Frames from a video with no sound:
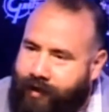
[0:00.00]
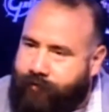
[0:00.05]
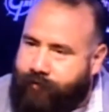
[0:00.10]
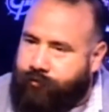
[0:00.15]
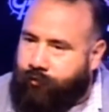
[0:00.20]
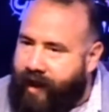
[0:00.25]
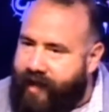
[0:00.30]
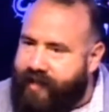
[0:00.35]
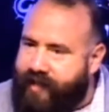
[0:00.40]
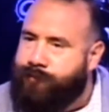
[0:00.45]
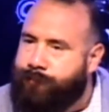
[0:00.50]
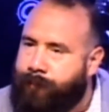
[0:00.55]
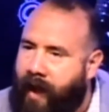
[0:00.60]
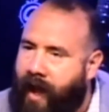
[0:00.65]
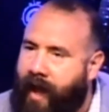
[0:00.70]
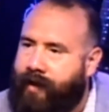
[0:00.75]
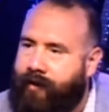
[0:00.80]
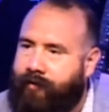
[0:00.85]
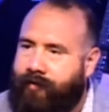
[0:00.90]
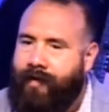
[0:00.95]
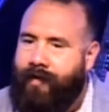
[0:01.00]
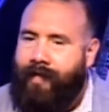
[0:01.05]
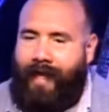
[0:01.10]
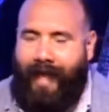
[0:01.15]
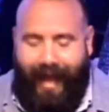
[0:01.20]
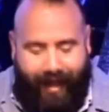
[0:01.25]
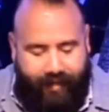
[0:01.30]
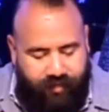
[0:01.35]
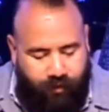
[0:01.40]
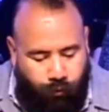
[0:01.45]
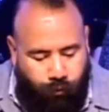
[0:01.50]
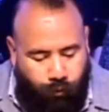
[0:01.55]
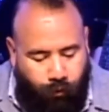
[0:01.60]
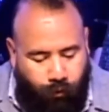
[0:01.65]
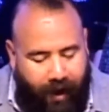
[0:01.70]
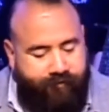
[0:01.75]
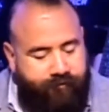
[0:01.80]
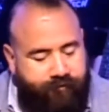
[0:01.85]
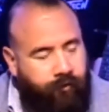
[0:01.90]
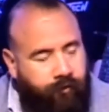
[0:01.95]
had transpired, and the
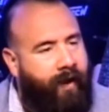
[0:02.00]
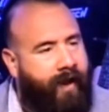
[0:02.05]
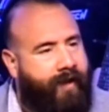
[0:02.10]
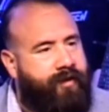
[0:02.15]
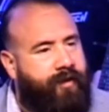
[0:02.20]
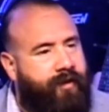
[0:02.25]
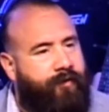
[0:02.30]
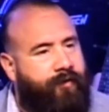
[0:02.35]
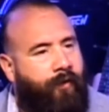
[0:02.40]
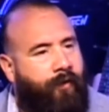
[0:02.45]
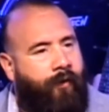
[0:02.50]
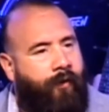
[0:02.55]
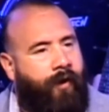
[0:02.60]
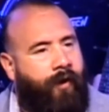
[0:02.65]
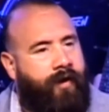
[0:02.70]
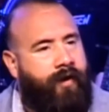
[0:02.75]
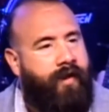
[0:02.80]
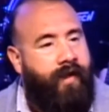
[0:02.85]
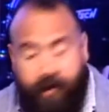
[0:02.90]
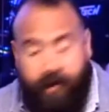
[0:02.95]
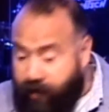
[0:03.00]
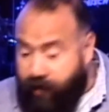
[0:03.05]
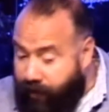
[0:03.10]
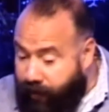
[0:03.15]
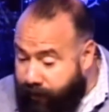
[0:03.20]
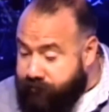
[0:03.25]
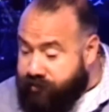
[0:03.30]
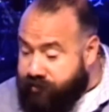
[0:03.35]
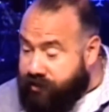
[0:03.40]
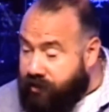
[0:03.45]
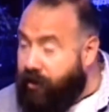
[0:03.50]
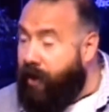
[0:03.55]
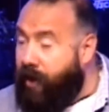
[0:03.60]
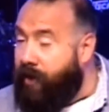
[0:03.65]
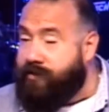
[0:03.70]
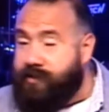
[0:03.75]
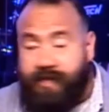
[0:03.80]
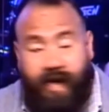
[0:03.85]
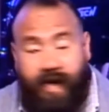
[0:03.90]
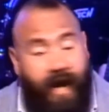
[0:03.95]
resurrected Lord comes
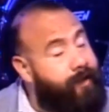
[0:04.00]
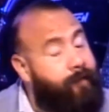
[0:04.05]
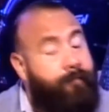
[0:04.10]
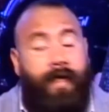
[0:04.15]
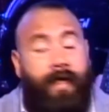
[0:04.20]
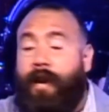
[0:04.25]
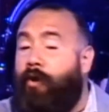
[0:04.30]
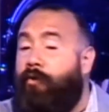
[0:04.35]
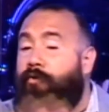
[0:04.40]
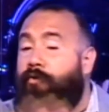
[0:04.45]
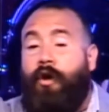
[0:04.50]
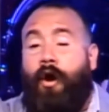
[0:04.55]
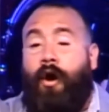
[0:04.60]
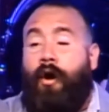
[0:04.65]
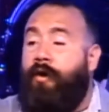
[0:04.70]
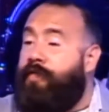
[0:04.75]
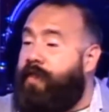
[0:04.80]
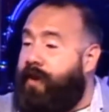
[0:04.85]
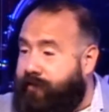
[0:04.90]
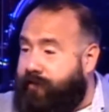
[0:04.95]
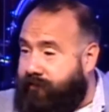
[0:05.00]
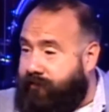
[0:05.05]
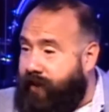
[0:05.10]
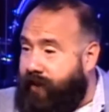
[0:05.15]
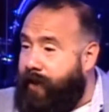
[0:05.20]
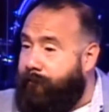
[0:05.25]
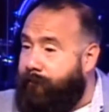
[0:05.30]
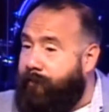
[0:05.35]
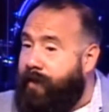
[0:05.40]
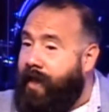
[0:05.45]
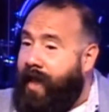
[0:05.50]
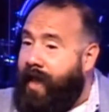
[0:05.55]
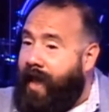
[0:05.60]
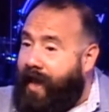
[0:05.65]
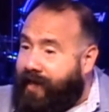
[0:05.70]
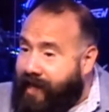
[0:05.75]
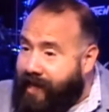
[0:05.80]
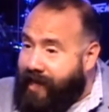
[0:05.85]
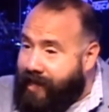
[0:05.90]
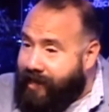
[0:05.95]
alongside them. They don't know that it's him,
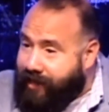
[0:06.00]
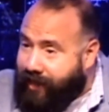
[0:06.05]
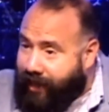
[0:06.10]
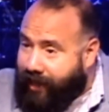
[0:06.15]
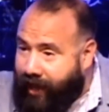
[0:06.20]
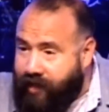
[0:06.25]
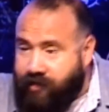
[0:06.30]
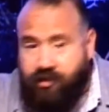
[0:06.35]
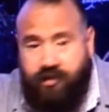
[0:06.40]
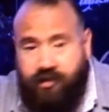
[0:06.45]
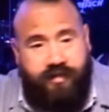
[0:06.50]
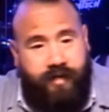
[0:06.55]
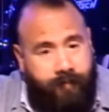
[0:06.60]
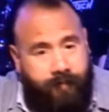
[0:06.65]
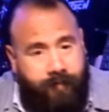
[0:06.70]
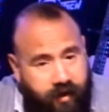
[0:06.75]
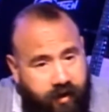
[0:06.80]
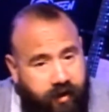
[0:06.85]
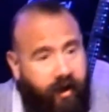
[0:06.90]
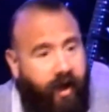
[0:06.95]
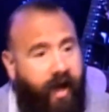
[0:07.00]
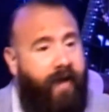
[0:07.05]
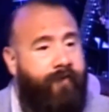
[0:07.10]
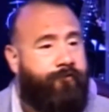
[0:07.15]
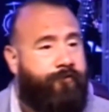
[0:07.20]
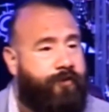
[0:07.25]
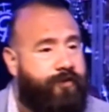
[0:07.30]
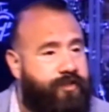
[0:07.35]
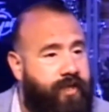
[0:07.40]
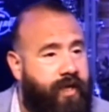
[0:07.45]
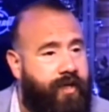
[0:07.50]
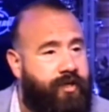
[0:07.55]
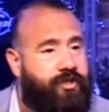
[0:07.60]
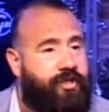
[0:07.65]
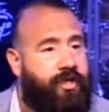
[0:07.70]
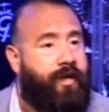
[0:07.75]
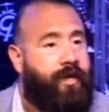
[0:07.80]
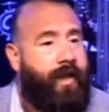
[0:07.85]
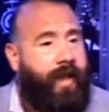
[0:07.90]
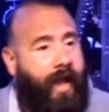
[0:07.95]
and he engages them in a
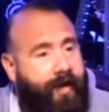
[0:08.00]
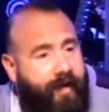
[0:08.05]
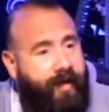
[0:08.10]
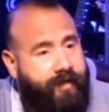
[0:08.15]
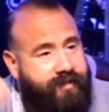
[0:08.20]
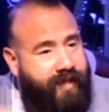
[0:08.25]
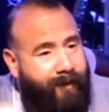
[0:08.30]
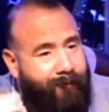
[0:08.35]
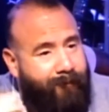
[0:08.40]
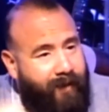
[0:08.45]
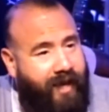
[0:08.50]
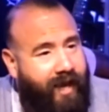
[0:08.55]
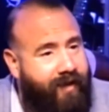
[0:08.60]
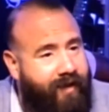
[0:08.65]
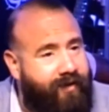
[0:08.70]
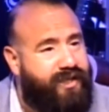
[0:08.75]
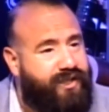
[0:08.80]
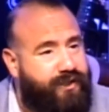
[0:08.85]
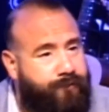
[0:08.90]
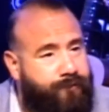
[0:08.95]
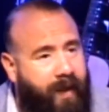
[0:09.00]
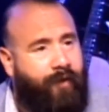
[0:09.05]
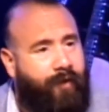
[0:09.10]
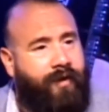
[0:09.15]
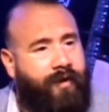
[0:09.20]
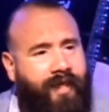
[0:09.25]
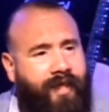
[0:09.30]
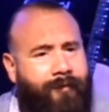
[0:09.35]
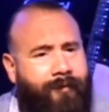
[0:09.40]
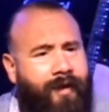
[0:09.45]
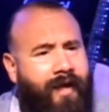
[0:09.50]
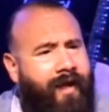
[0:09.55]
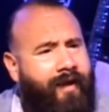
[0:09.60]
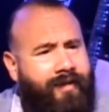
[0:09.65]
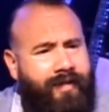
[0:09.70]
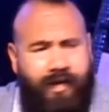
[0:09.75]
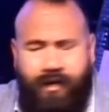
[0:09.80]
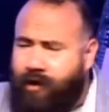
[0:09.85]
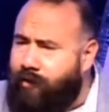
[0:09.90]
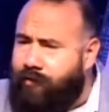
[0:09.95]
conversation. And as they begin to speak with him,
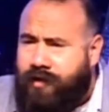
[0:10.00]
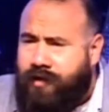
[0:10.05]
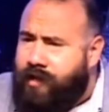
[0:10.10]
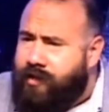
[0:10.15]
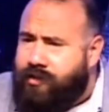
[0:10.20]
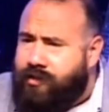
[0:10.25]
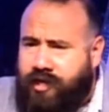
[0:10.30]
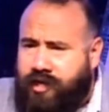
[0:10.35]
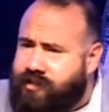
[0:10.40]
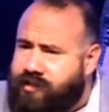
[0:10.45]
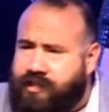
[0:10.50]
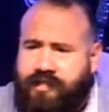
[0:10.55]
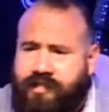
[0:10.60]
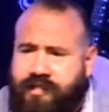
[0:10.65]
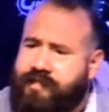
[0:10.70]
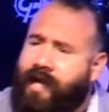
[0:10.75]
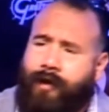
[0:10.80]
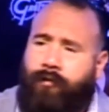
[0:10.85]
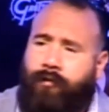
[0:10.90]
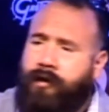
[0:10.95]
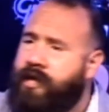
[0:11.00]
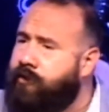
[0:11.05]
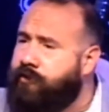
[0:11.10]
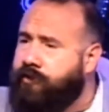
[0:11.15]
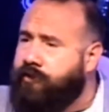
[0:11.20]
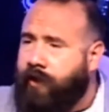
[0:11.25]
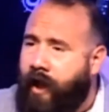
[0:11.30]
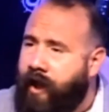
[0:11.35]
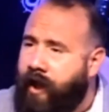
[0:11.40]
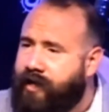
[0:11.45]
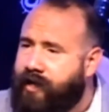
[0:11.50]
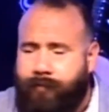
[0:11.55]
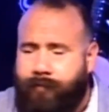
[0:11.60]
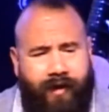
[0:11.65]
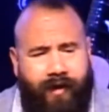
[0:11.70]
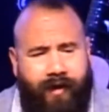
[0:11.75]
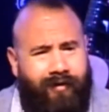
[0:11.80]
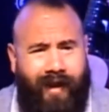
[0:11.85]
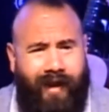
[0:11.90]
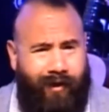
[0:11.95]
you know, Jesus is like, What are you talking about?
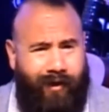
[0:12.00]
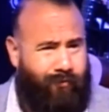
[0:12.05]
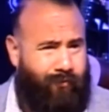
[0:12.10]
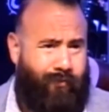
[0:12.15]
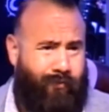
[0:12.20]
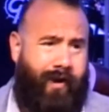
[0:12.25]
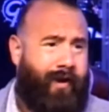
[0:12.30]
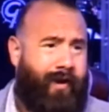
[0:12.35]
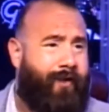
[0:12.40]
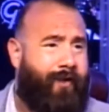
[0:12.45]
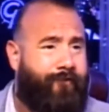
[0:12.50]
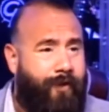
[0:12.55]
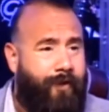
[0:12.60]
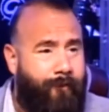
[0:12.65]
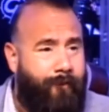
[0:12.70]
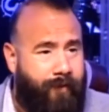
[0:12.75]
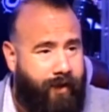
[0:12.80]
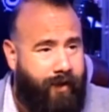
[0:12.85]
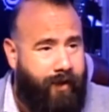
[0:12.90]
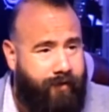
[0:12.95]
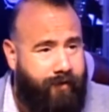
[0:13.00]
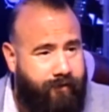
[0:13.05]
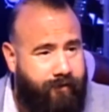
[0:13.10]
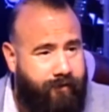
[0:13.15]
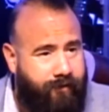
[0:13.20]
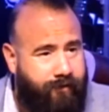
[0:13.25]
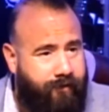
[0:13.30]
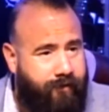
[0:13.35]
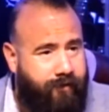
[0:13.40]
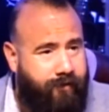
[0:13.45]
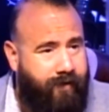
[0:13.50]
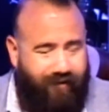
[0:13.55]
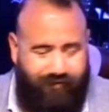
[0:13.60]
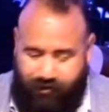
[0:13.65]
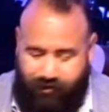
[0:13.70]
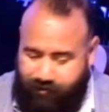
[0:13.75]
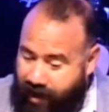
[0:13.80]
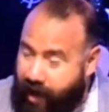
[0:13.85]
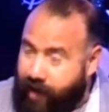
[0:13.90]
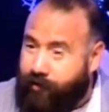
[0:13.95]
And they're like, Where have you been? Have
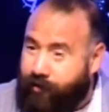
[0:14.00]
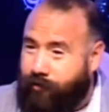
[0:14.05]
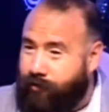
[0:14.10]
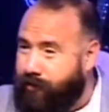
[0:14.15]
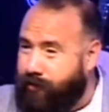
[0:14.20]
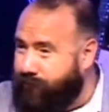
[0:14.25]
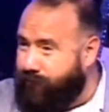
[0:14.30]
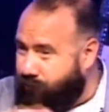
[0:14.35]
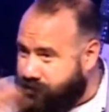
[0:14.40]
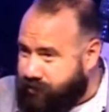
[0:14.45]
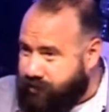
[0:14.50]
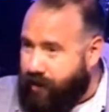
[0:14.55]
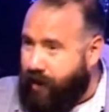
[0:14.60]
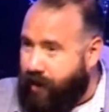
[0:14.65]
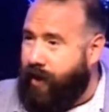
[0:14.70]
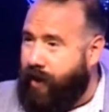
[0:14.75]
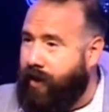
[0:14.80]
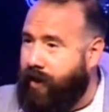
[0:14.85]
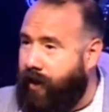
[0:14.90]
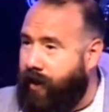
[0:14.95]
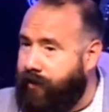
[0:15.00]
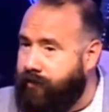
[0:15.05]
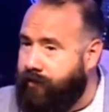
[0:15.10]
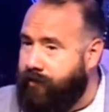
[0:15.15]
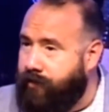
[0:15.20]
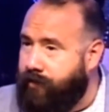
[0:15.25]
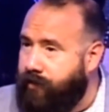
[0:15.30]
you not heard of what's gone on?